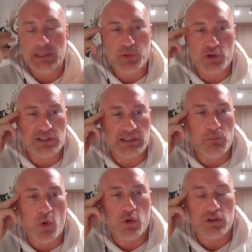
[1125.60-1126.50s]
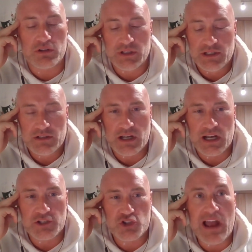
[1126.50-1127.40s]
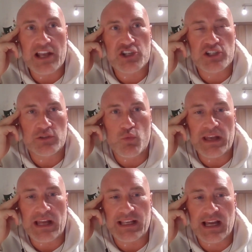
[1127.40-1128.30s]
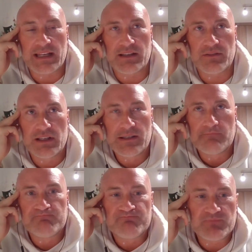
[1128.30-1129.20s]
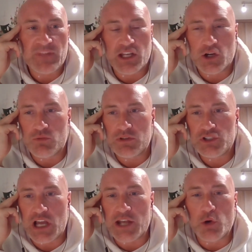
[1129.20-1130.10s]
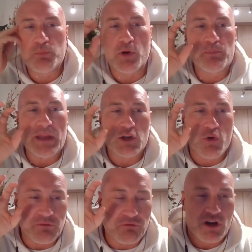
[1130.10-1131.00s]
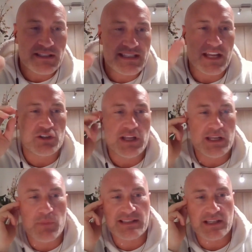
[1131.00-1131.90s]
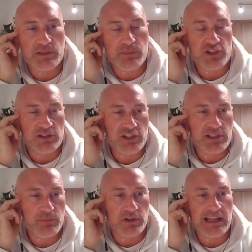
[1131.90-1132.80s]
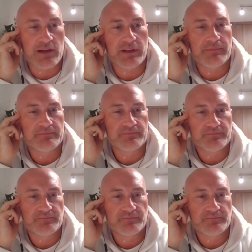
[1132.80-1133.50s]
seeing personally more traction when I kind of, I don't put Bitcoin front and center in my sales pitch. Let's just put it that way.